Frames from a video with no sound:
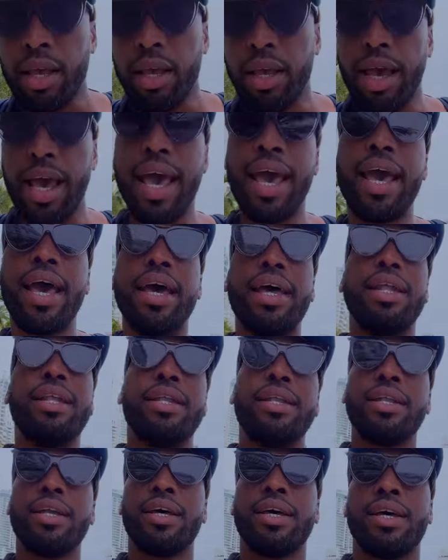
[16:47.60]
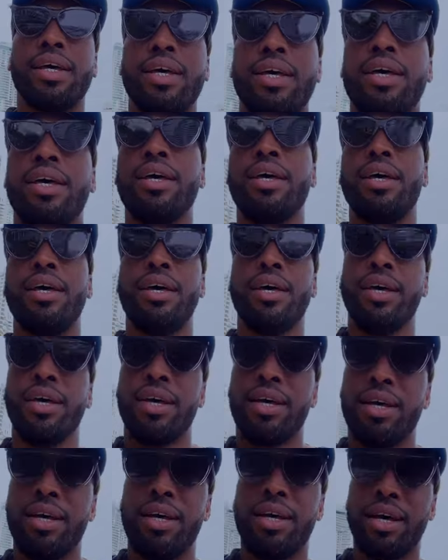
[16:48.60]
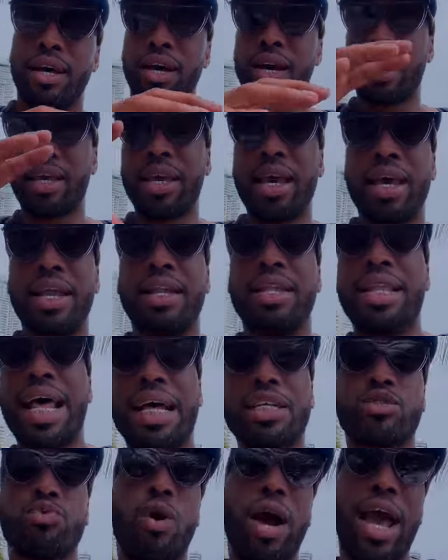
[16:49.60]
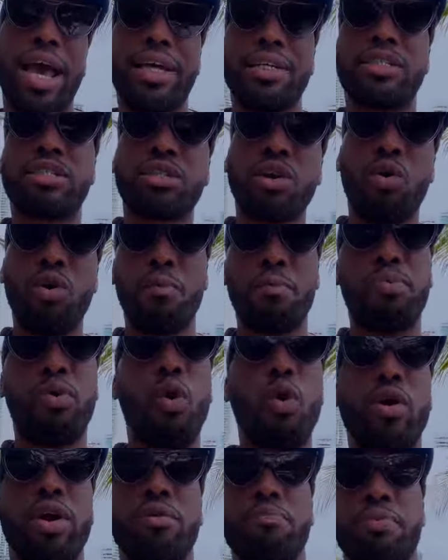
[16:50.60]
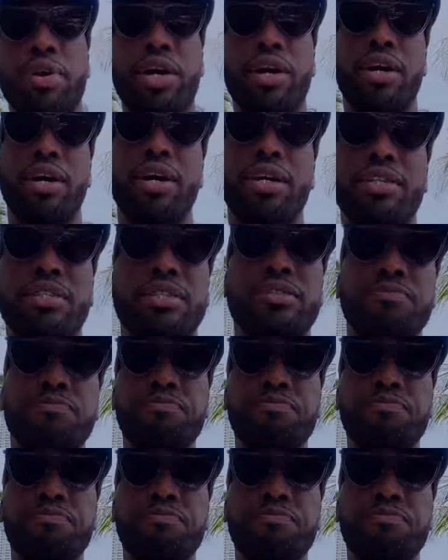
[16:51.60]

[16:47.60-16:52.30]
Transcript: And again, that's why it's so important, because